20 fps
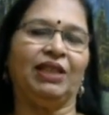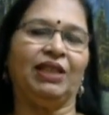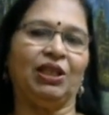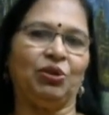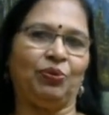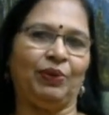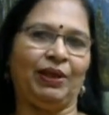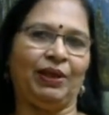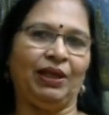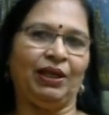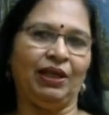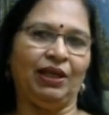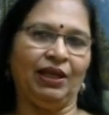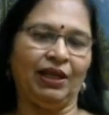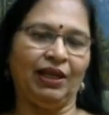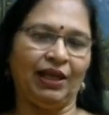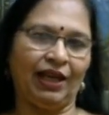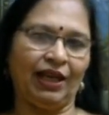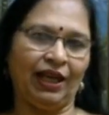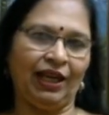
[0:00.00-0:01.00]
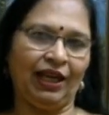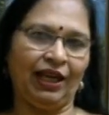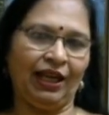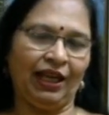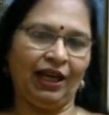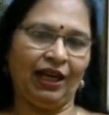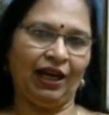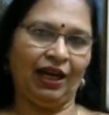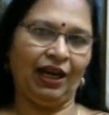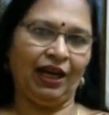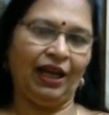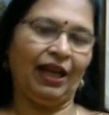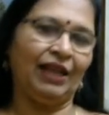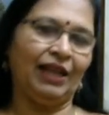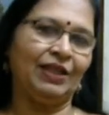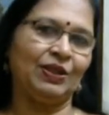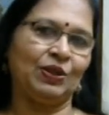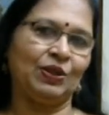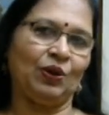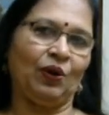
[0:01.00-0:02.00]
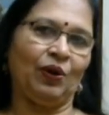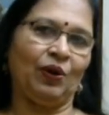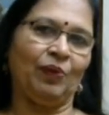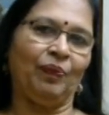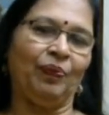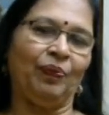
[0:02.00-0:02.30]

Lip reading: that we can lay our hands on.